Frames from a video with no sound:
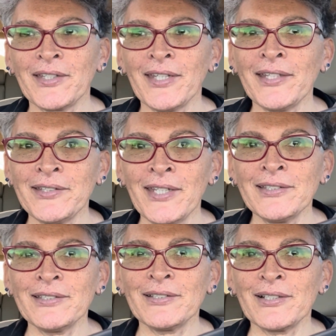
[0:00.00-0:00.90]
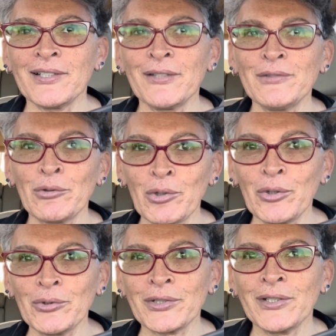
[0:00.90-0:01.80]
at the end of the
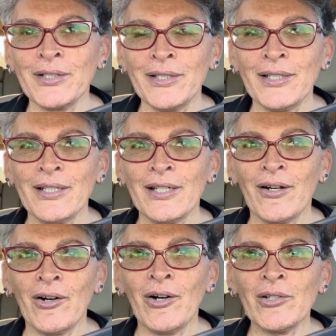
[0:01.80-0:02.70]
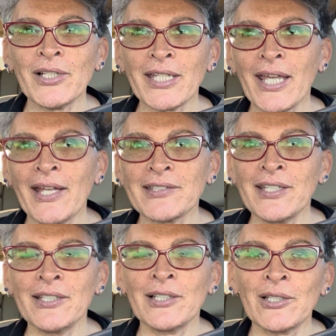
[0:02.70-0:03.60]
road. All the cats
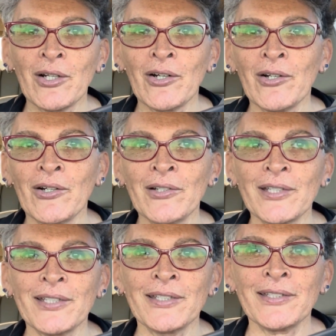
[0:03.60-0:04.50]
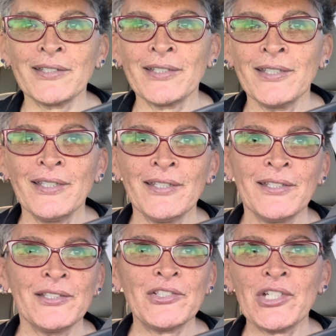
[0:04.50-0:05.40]
getting along
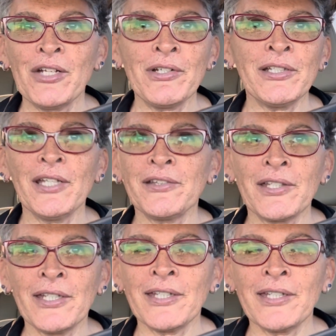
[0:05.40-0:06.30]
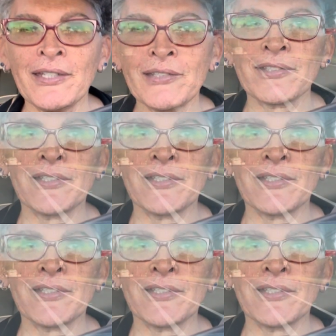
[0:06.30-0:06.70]
and sharing their things.